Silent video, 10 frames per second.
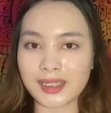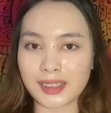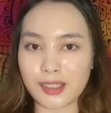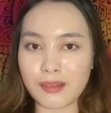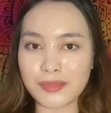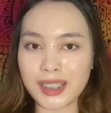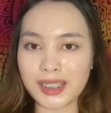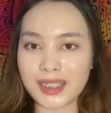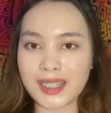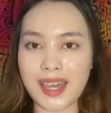the
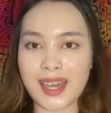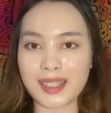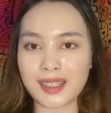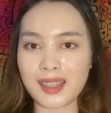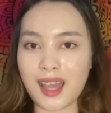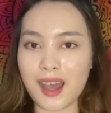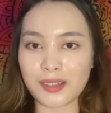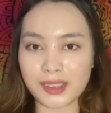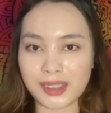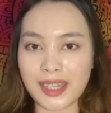community and
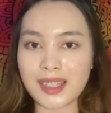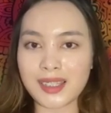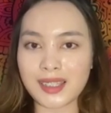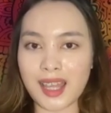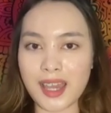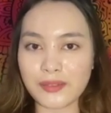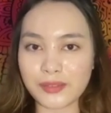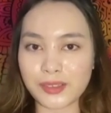allowed daily life